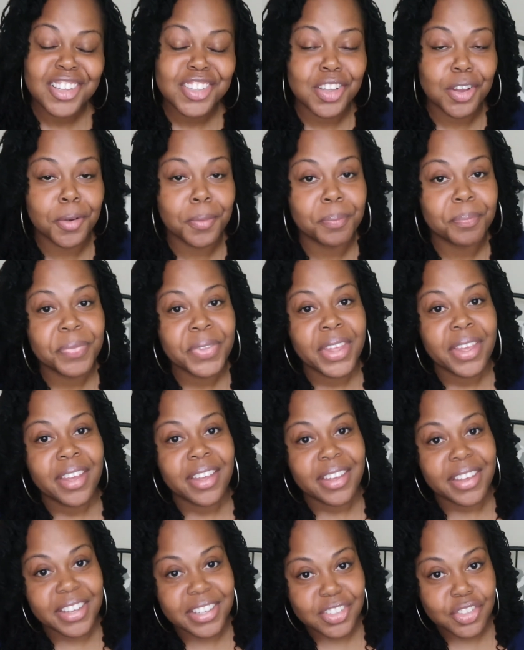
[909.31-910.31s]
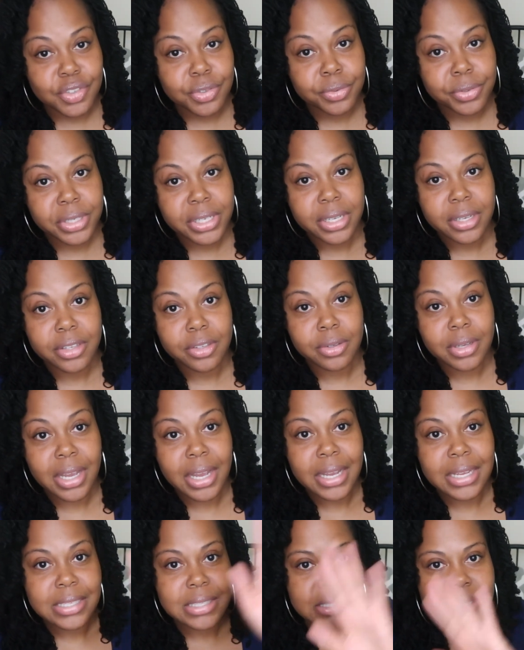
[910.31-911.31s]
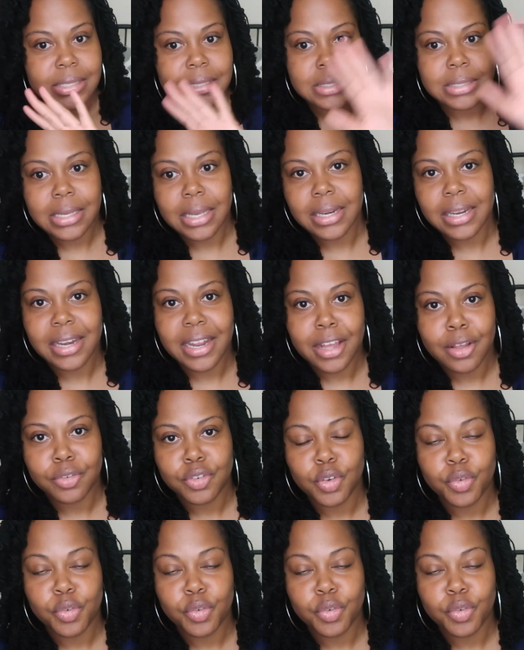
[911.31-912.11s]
So it's Sharika, you guys, signing out.